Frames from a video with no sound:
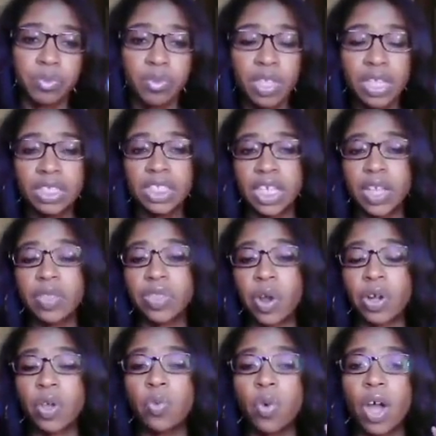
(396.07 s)

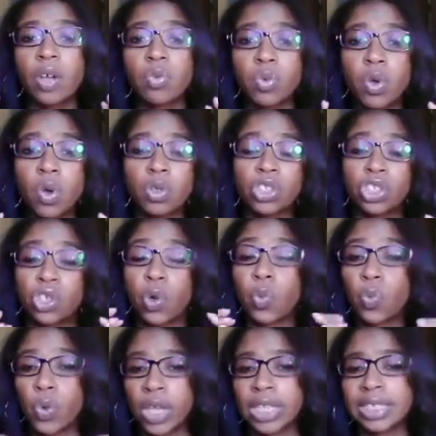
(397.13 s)
1031 rules to
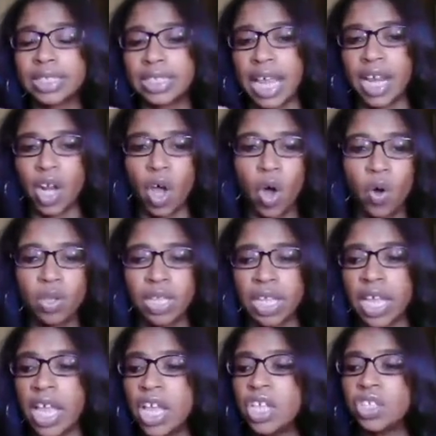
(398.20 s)
real estate only.